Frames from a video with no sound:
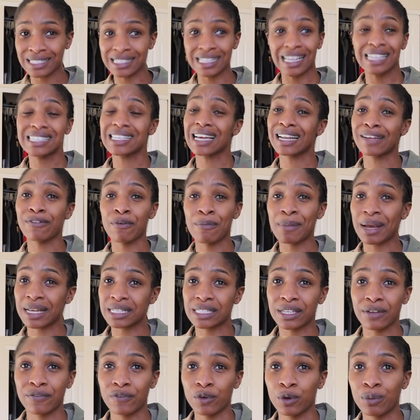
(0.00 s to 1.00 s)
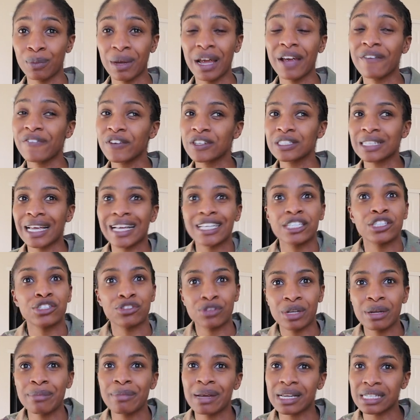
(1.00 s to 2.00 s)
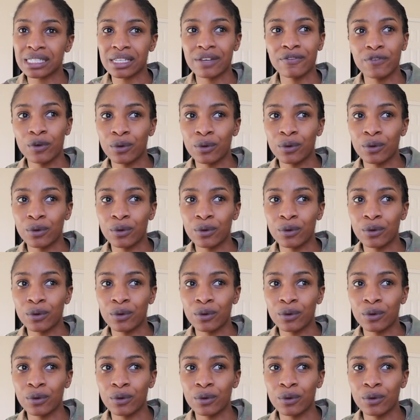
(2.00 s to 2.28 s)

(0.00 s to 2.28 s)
And that's not even Mexican food. But if it's like street Mexican